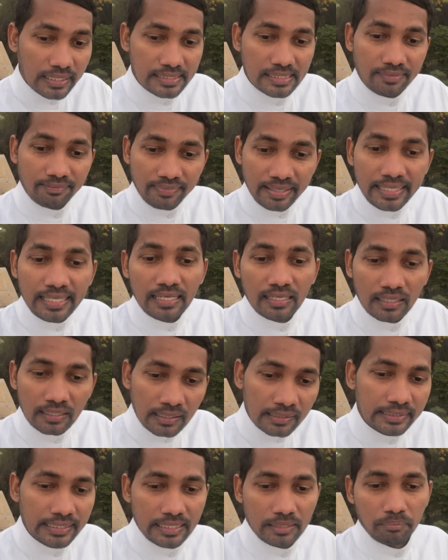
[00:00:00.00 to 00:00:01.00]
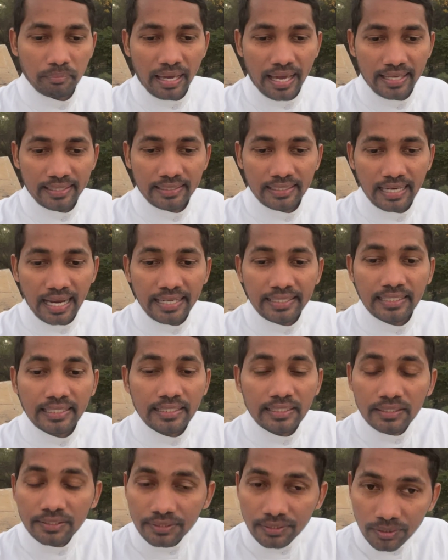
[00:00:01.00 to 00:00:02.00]
is a very learned man, and
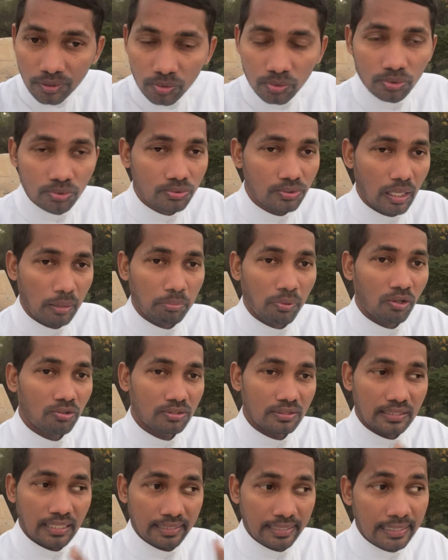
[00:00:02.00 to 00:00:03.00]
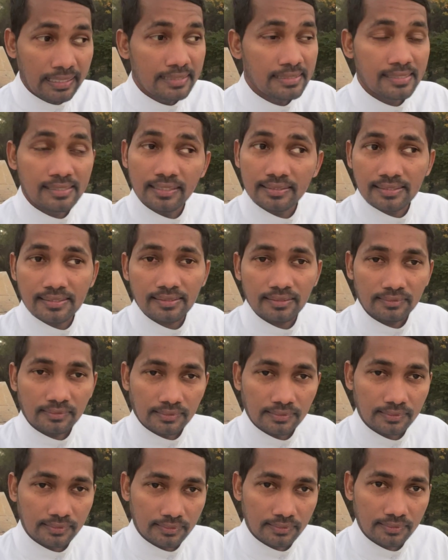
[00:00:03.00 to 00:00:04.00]
he knew about the religious
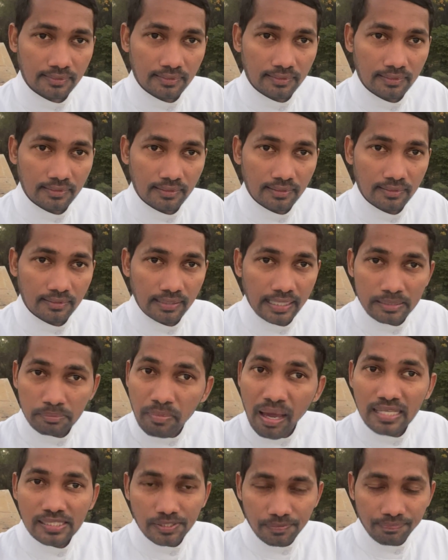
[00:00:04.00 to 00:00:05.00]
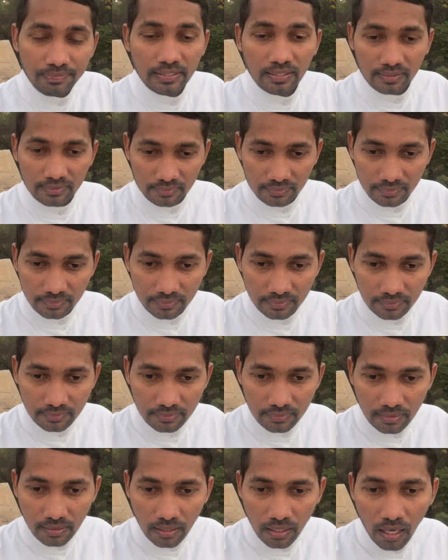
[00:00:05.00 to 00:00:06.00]
atmosphere
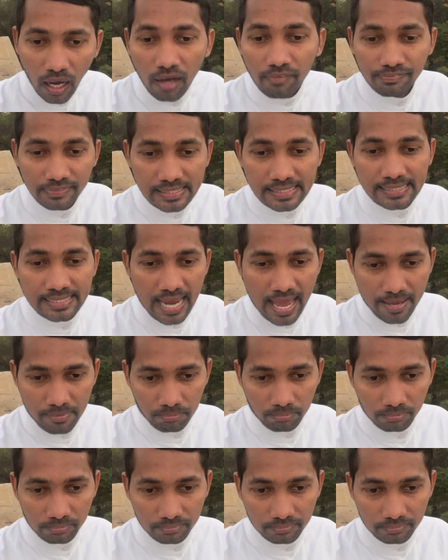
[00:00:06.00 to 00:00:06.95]
of his time.